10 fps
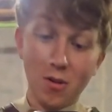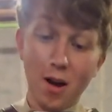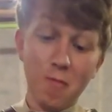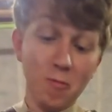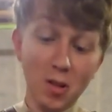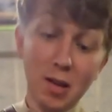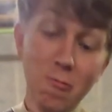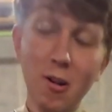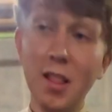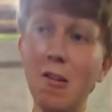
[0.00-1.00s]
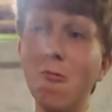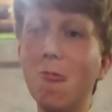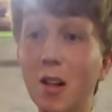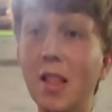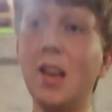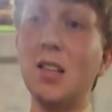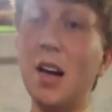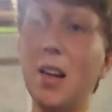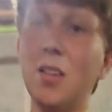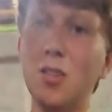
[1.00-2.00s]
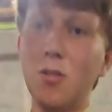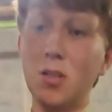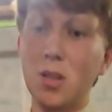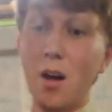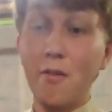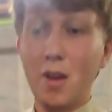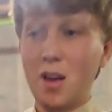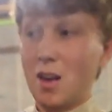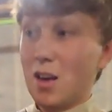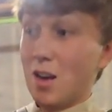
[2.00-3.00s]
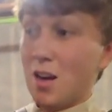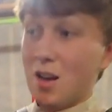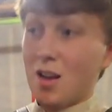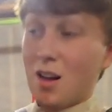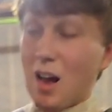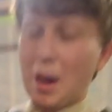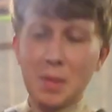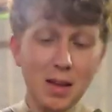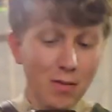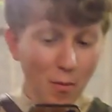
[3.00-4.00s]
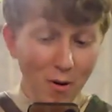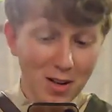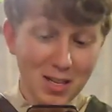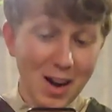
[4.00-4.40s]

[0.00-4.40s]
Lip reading: So I'm really excited to show this off. I'd be even more